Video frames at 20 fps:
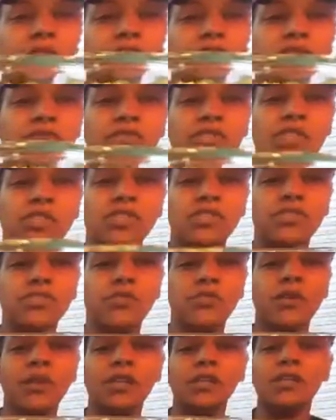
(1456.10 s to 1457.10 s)
those who just
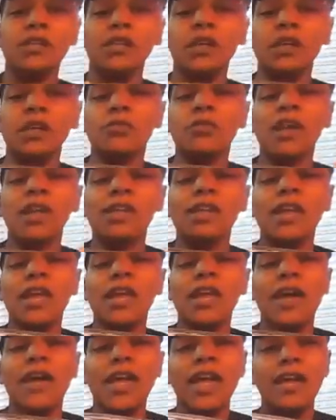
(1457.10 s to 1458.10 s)
joined, right
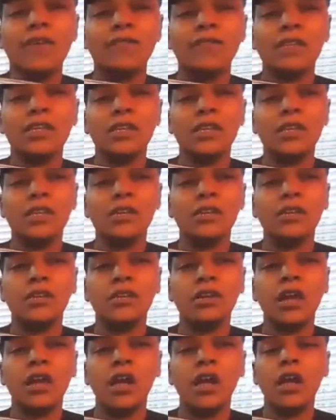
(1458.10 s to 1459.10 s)
now I have in
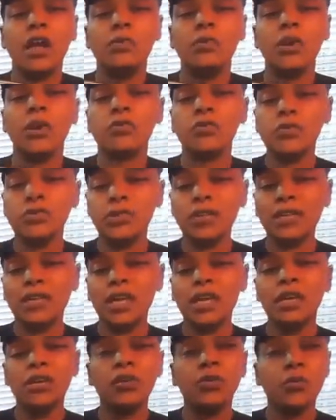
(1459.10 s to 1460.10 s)
here
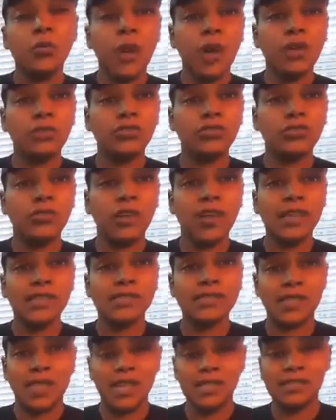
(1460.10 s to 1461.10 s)
arugula,
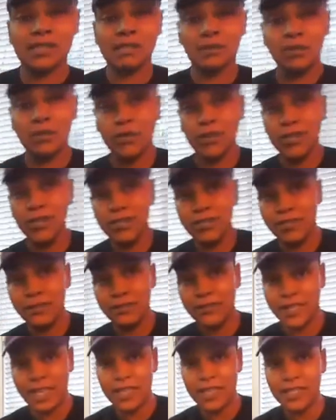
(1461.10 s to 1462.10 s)
watercress, and some green
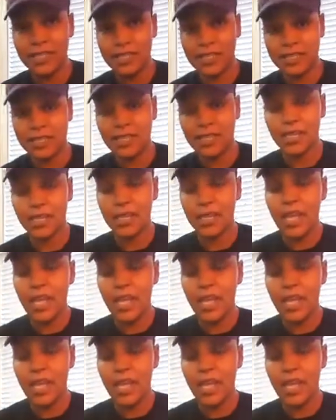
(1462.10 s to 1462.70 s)
leaf lettuce.